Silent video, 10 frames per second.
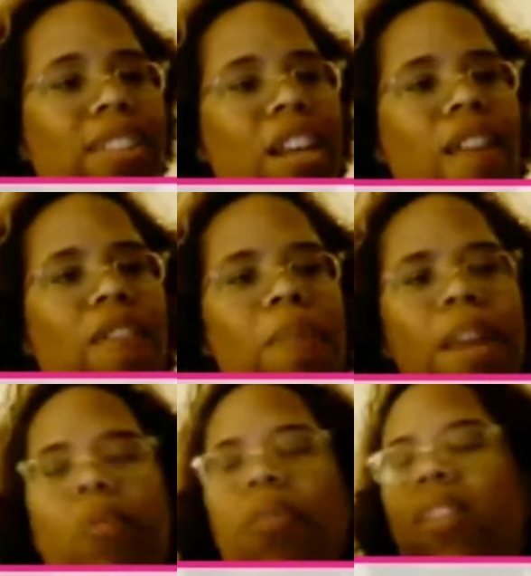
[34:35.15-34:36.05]
Has
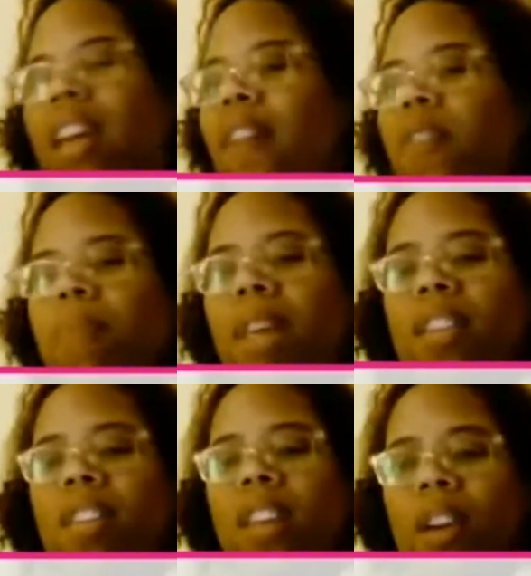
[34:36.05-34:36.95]
there ever been? Will there
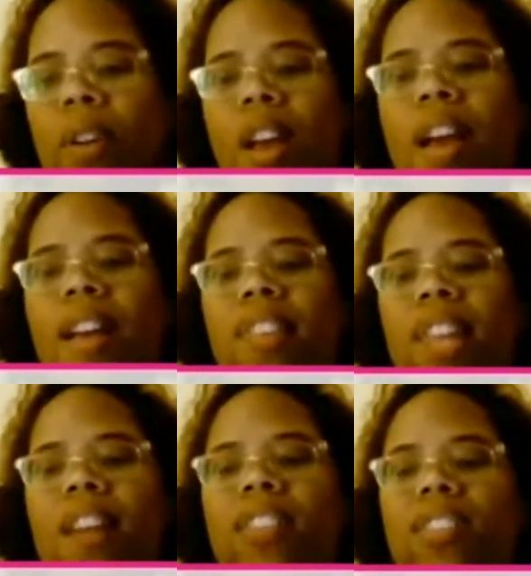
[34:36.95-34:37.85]
ever be? No.
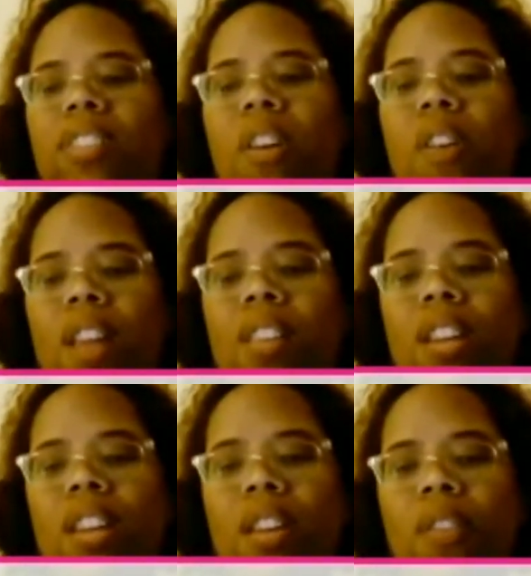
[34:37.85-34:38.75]
There is no
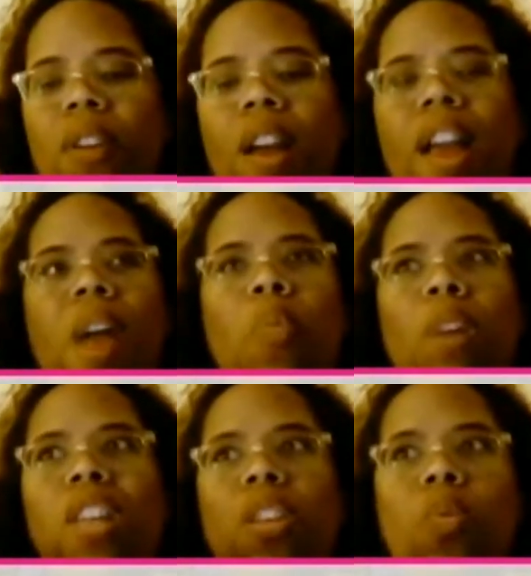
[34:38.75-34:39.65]
other you.
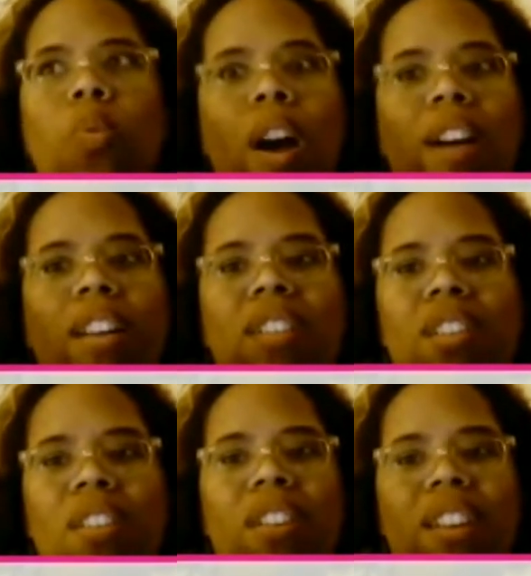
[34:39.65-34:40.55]
And when you
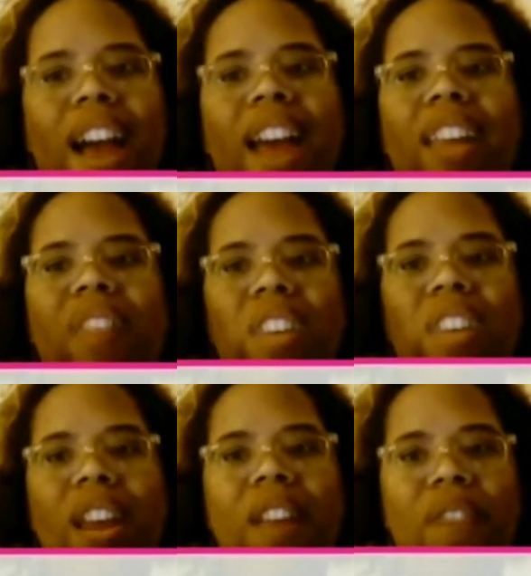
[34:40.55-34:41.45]
walk into your
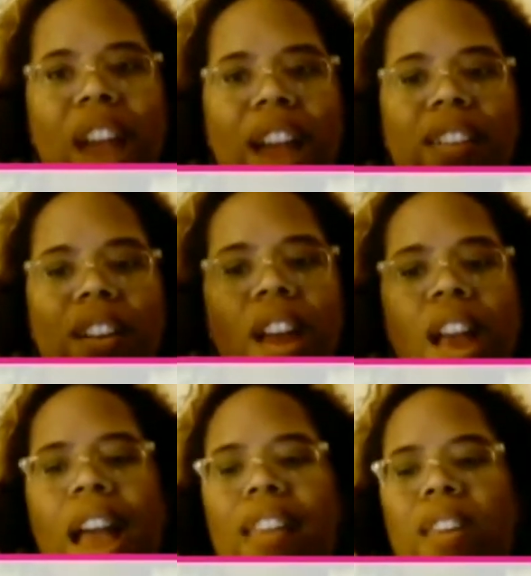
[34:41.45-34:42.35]
God-given it
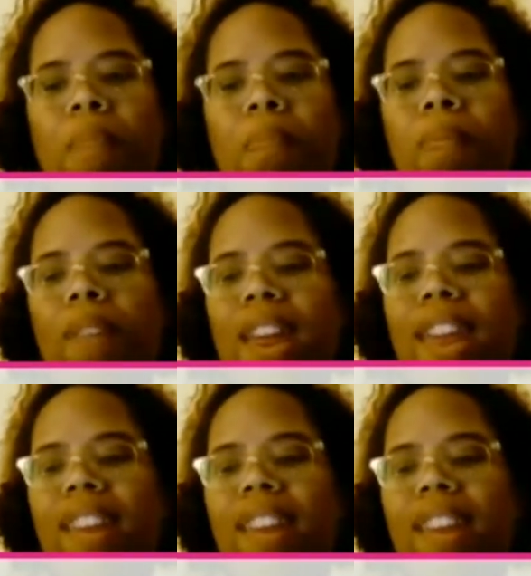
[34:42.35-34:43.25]
factor and you
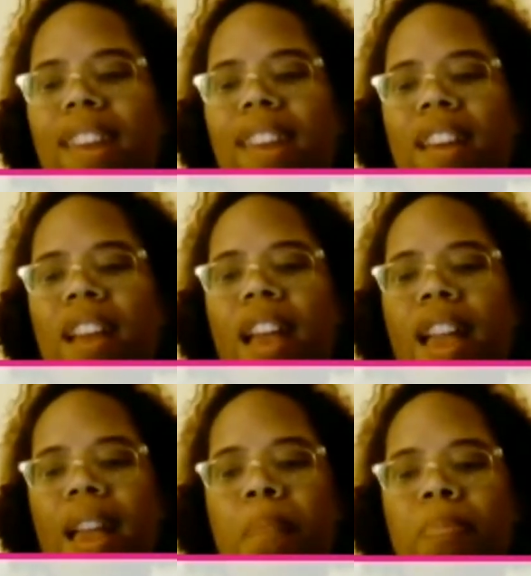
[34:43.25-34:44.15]
bling it
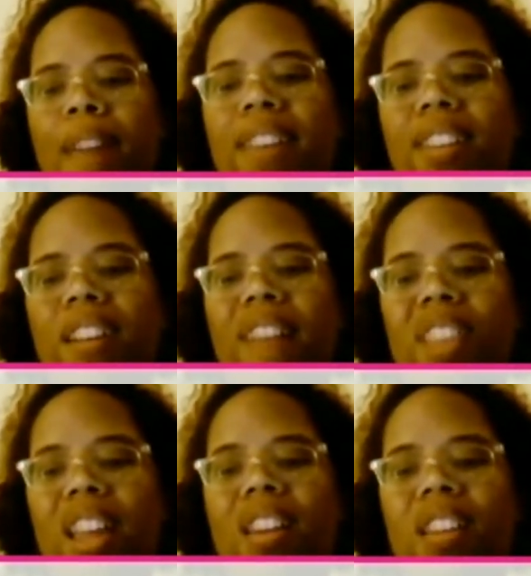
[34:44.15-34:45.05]
and brand it
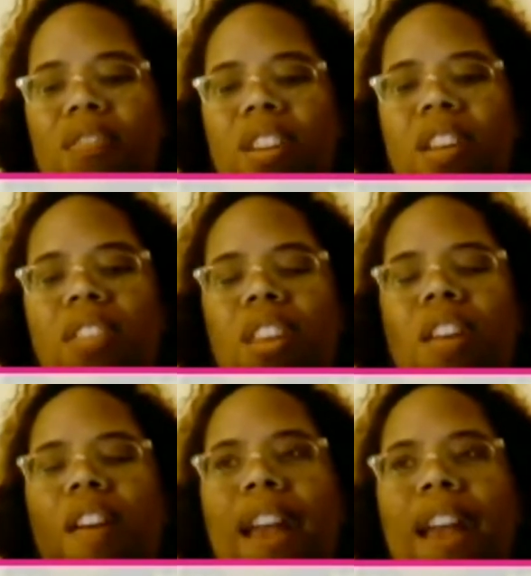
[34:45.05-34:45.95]
on everything you
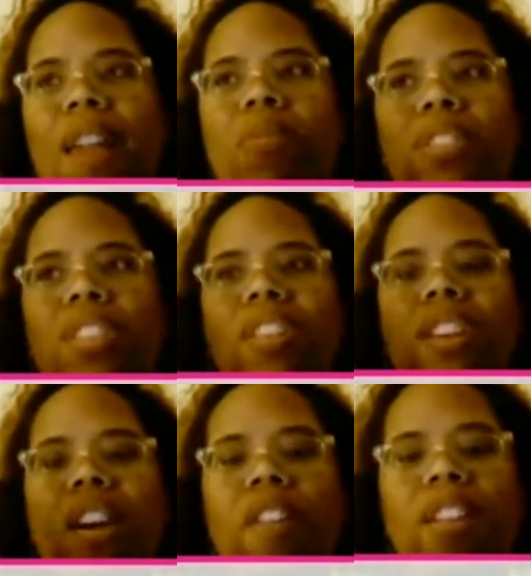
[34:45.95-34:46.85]
do, then you're
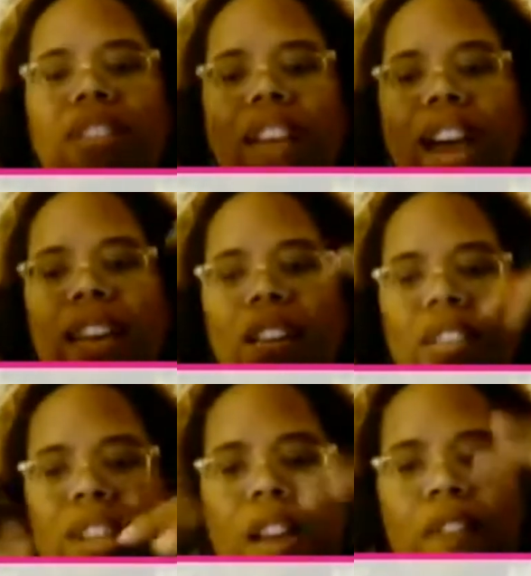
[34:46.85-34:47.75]
able to go
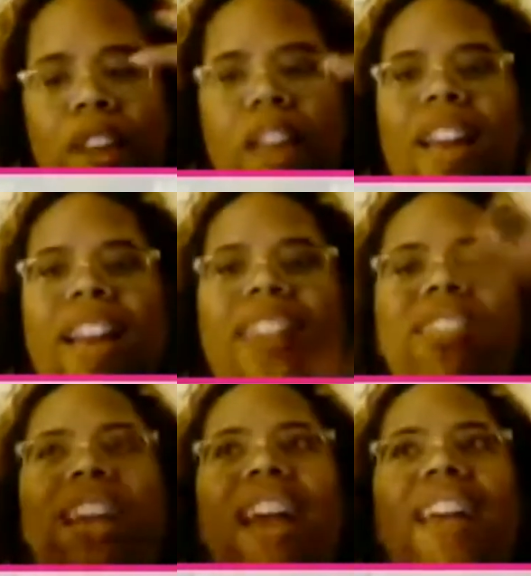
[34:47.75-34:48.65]
inside of yourself
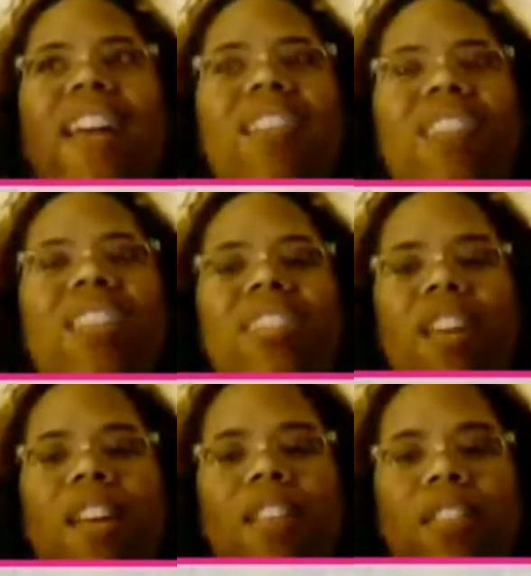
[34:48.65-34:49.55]
and take
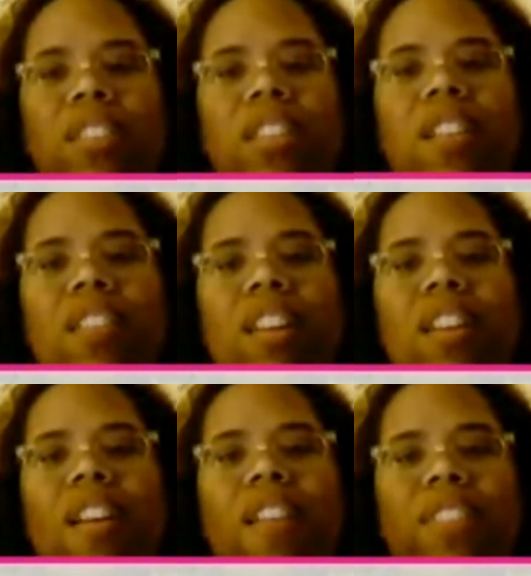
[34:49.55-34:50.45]
the skills,
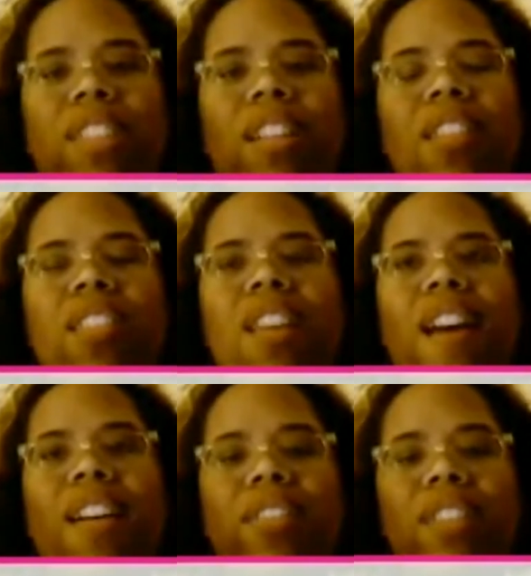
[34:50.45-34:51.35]
the gifts,
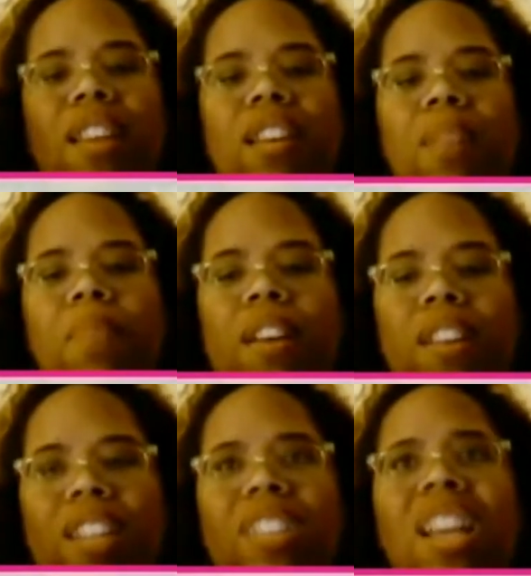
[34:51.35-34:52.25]
the talents, and
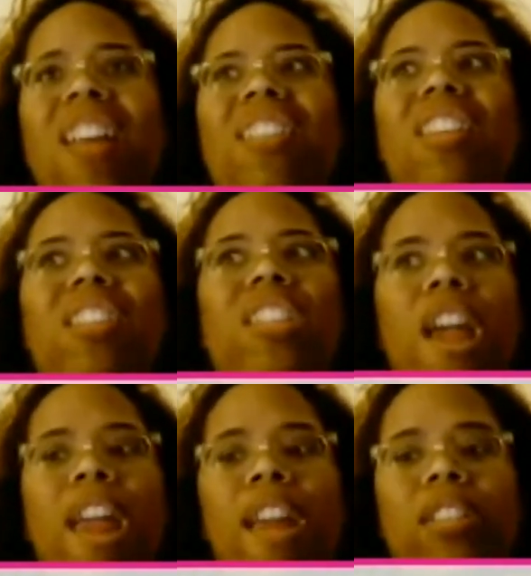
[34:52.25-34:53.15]
the abilities
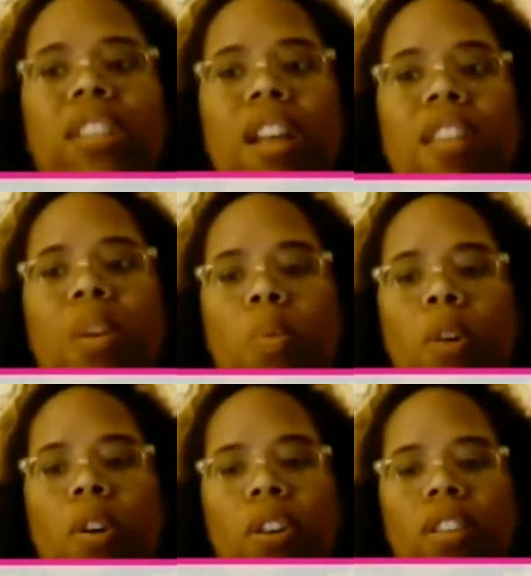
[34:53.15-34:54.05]
to change
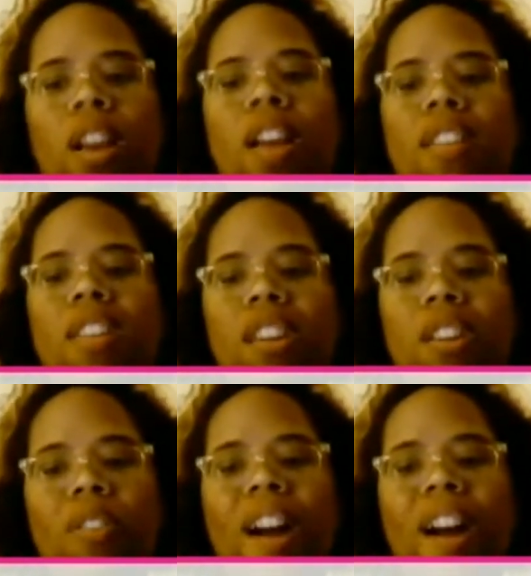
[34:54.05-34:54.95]
the world.
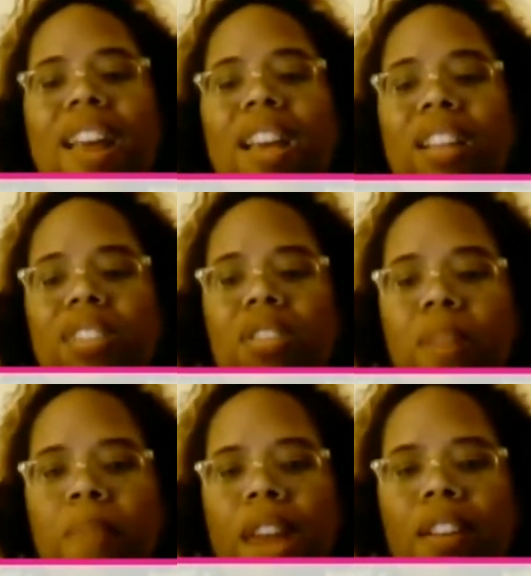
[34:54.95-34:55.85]
You are a
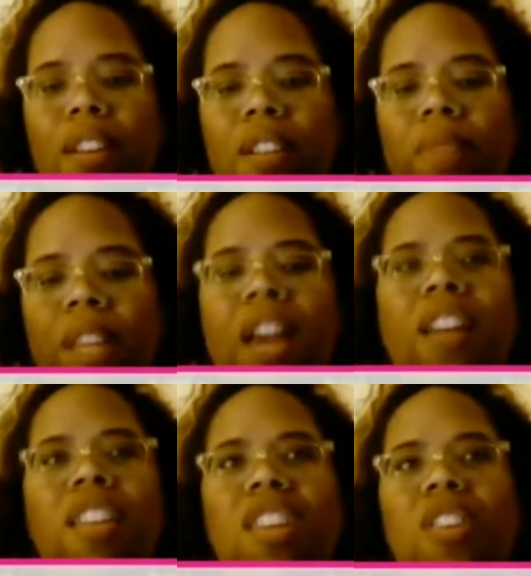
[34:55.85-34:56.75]
history maker.
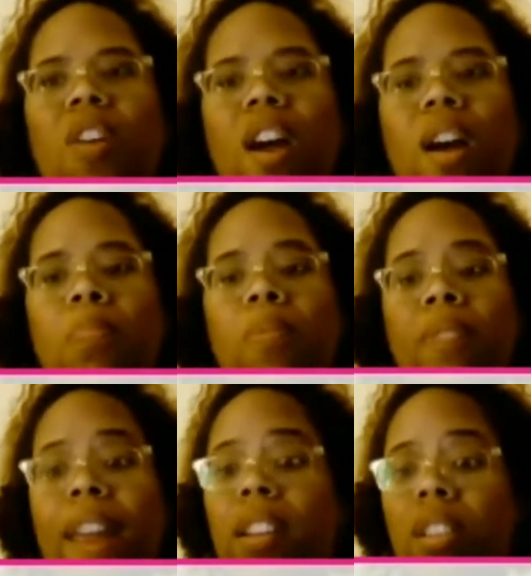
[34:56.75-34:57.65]
You
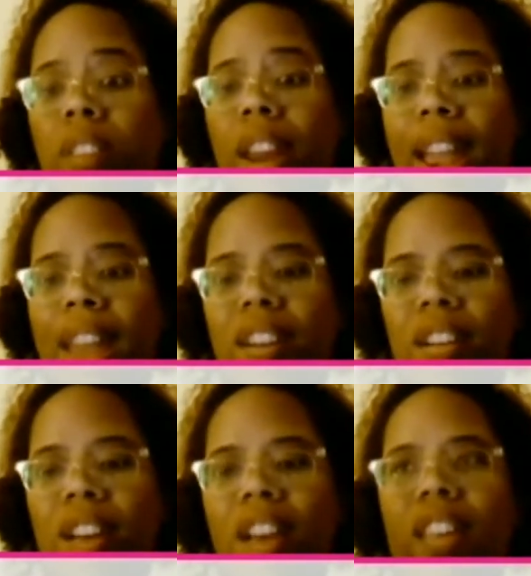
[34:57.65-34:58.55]
are a brand
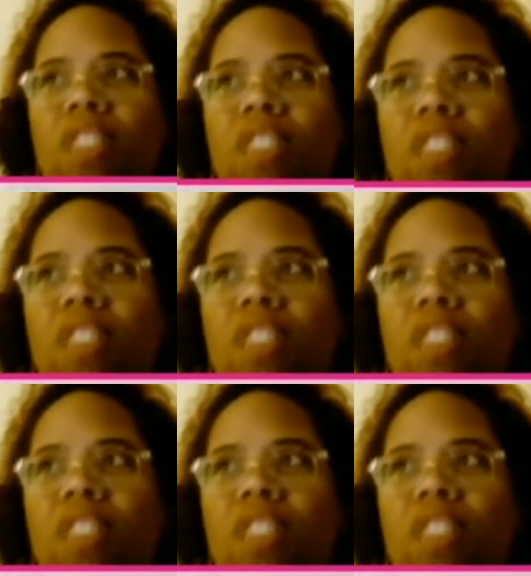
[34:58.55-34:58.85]
creator.